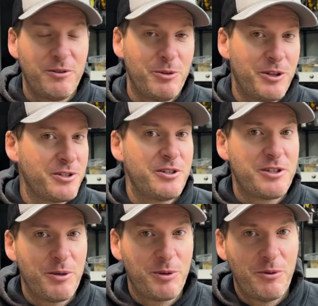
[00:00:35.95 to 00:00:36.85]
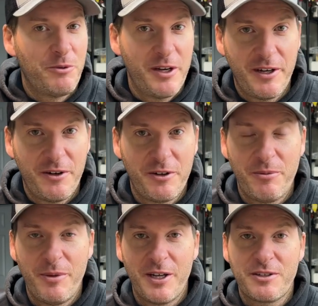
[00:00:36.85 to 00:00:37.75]
but this is something right out of
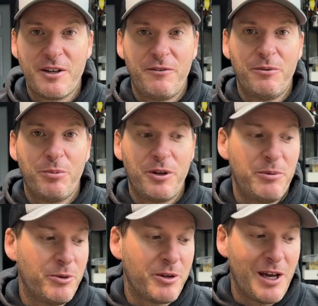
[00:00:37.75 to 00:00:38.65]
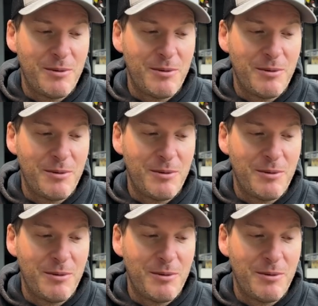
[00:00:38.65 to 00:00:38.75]
the Matt Steffen playbook.